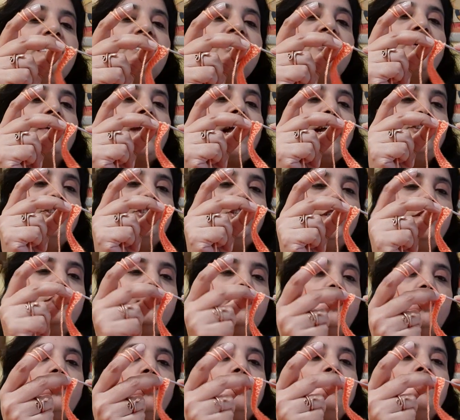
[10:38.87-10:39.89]
scratchy.
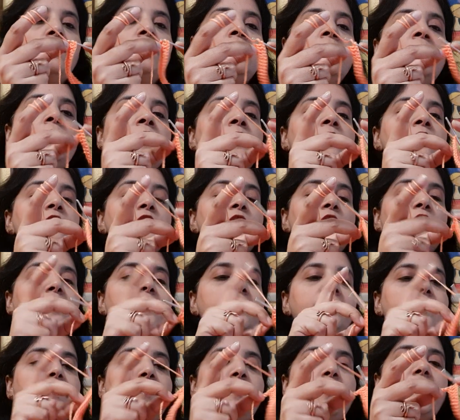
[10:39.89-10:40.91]
So
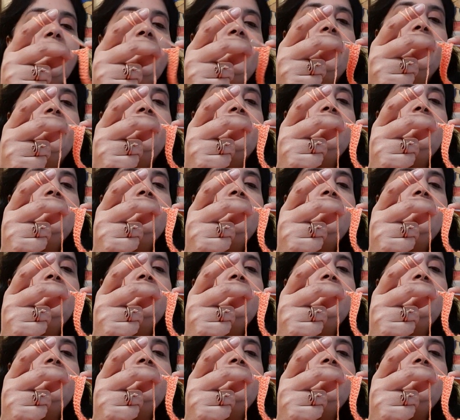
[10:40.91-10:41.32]
typically